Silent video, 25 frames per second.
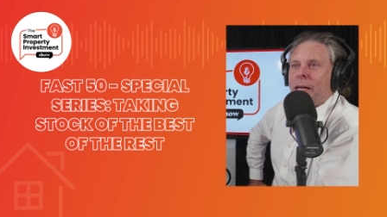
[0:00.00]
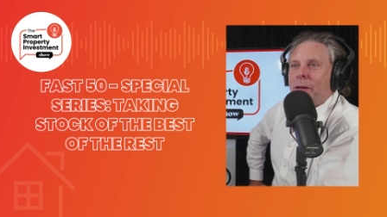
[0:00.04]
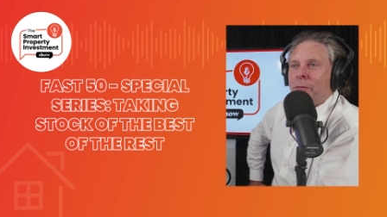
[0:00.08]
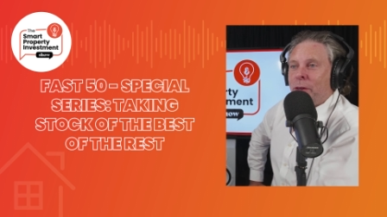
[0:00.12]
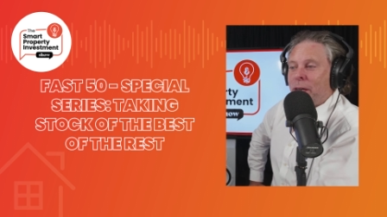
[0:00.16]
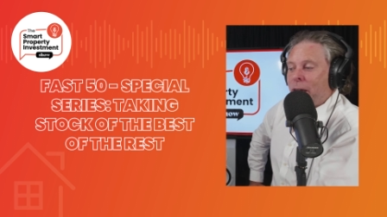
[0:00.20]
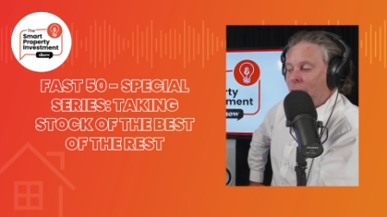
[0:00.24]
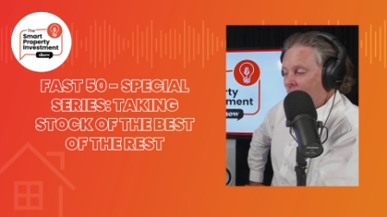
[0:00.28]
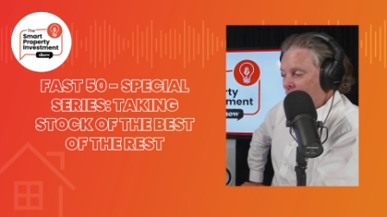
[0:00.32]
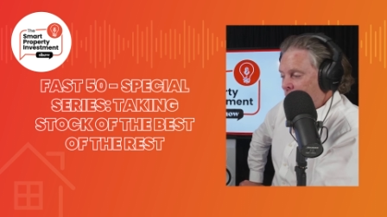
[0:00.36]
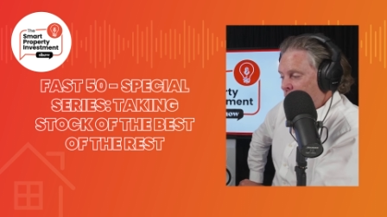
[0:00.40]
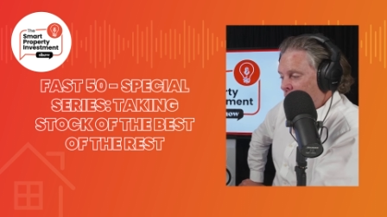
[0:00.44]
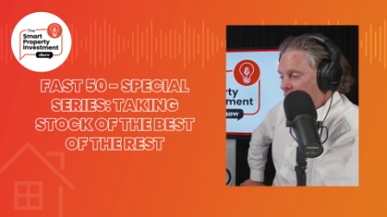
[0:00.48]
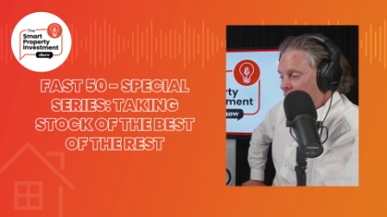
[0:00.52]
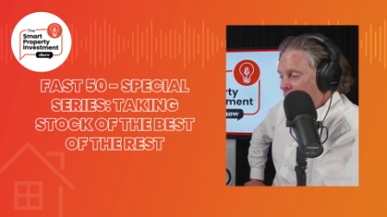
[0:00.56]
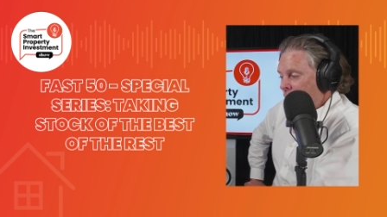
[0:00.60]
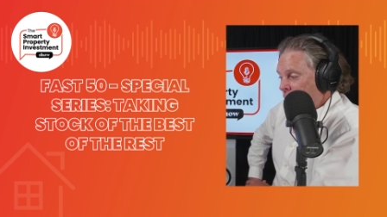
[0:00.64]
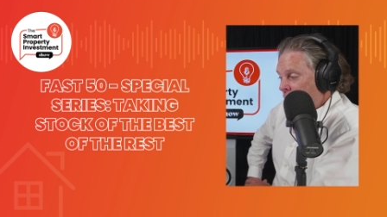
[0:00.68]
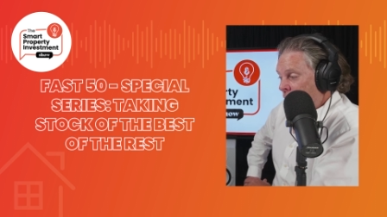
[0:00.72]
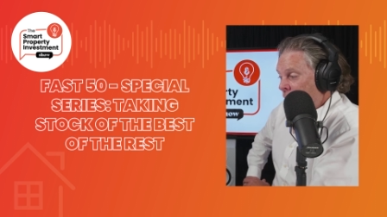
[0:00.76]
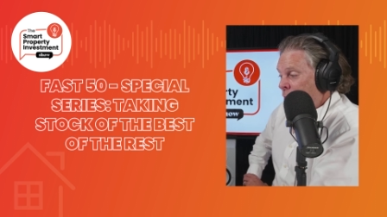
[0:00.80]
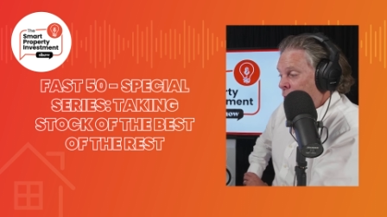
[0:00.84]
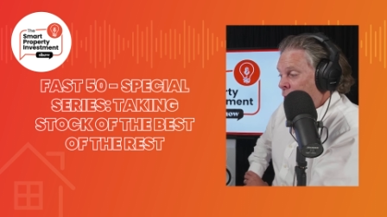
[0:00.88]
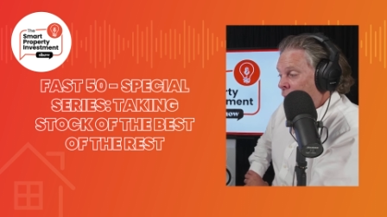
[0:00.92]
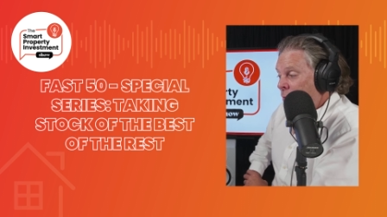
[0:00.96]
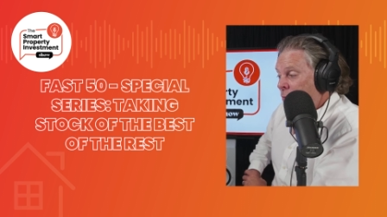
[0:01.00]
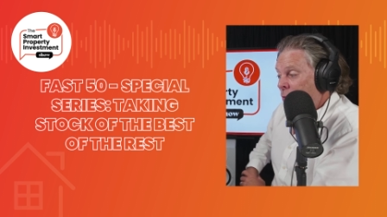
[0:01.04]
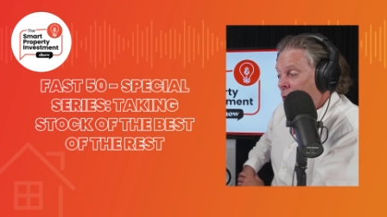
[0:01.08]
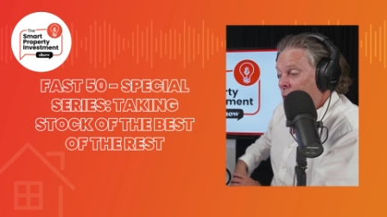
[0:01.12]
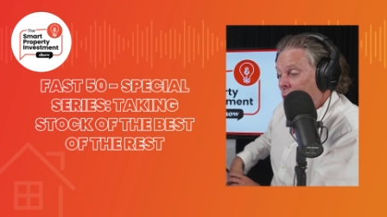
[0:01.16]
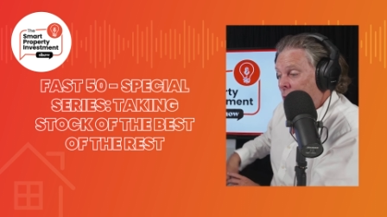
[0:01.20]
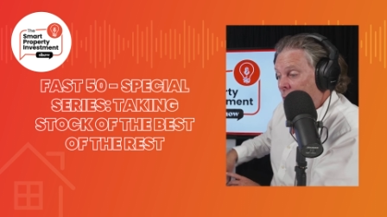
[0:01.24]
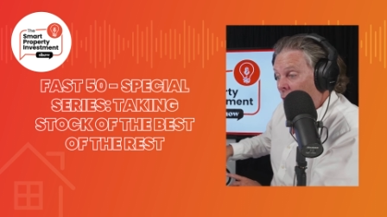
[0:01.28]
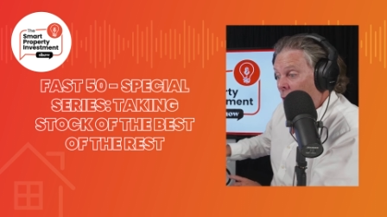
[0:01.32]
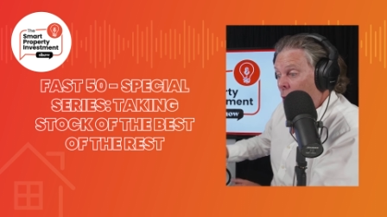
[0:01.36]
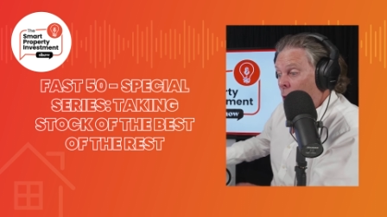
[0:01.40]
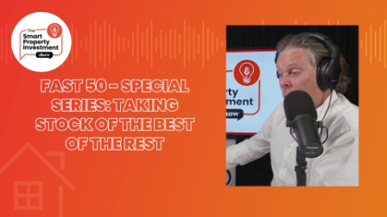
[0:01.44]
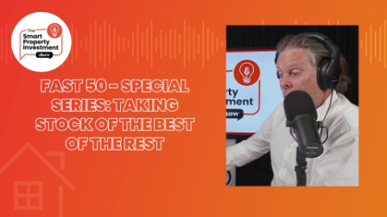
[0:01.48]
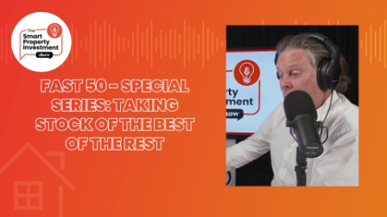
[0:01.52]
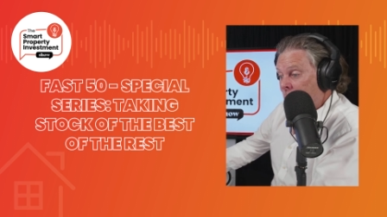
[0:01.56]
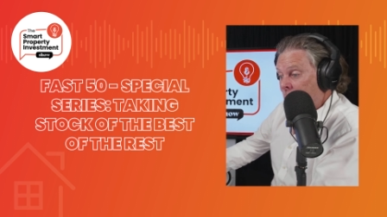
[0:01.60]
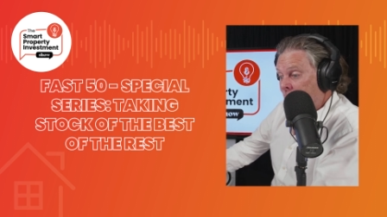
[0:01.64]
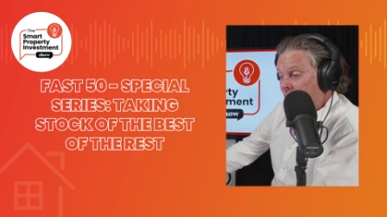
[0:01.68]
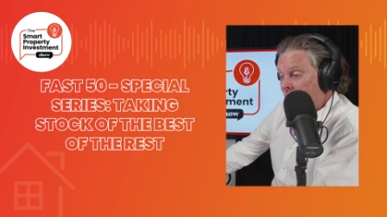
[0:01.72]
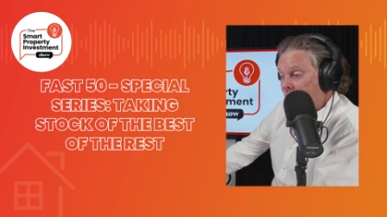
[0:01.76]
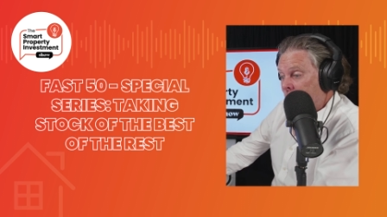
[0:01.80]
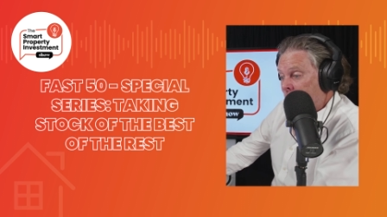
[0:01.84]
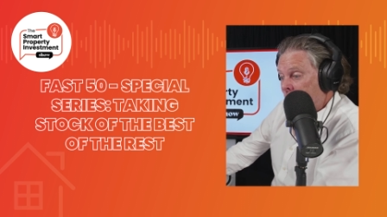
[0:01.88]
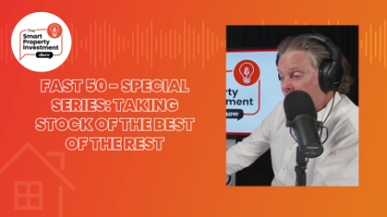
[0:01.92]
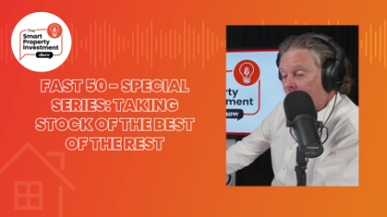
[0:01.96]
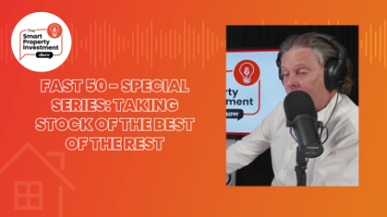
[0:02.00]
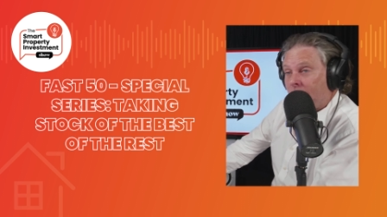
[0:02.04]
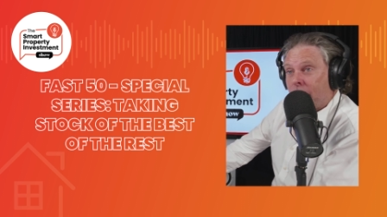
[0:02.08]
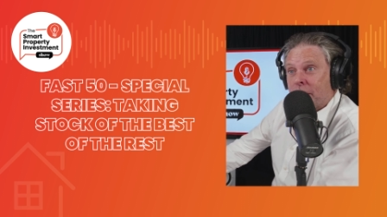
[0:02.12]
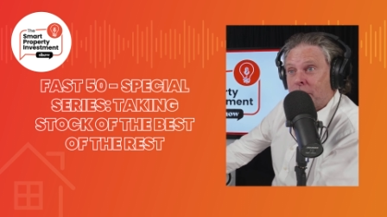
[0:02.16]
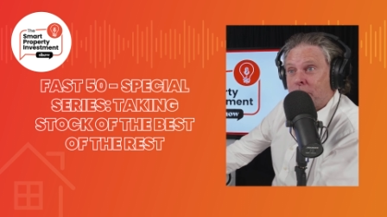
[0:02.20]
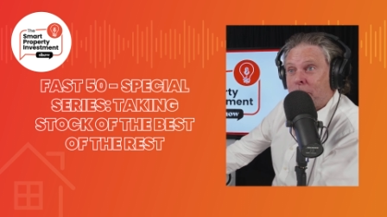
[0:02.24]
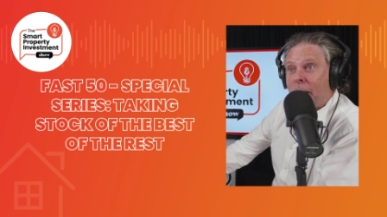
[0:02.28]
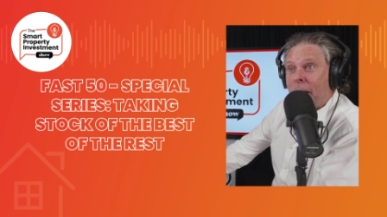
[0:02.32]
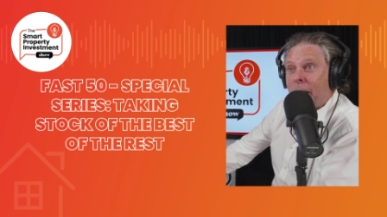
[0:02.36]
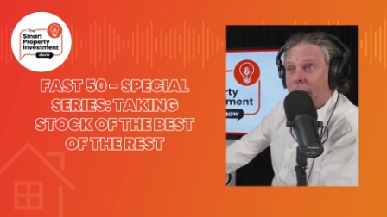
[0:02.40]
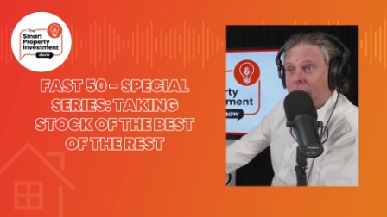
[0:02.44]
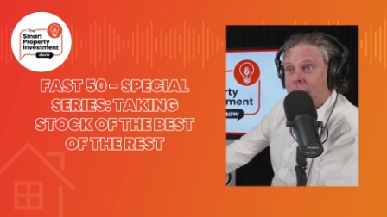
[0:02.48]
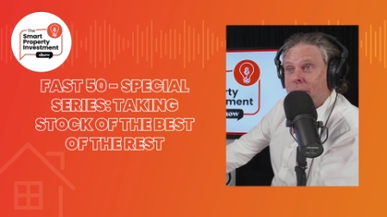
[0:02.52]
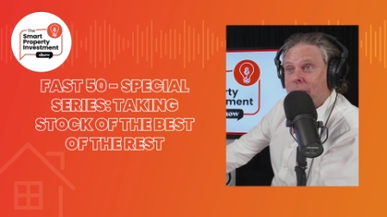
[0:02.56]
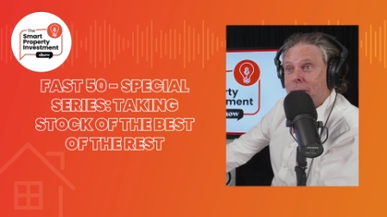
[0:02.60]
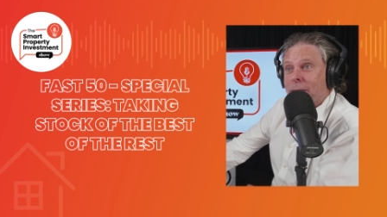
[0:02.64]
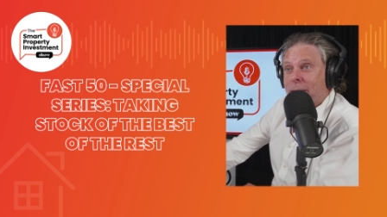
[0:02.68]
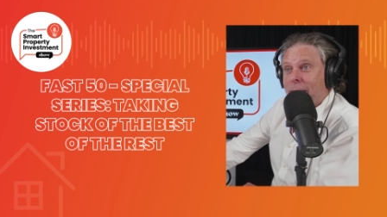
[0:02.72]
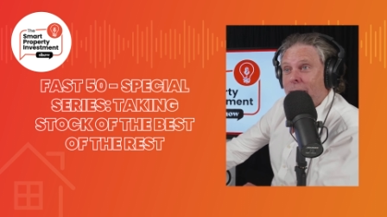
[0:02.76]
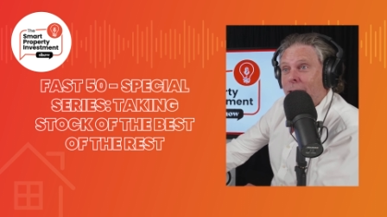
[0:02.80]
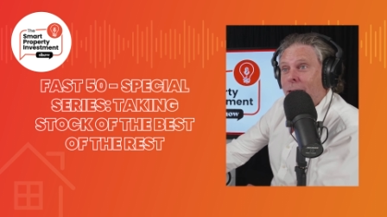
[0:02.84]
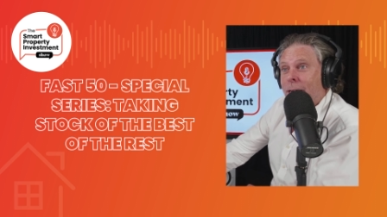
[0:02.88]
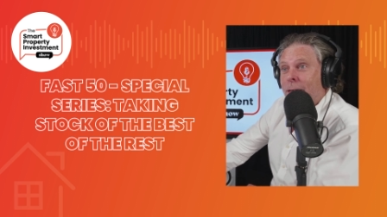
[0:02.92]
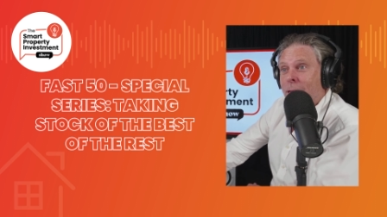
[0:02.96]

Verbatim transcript: If yeah. you get if you have if you have the dough to get into those markets yeah.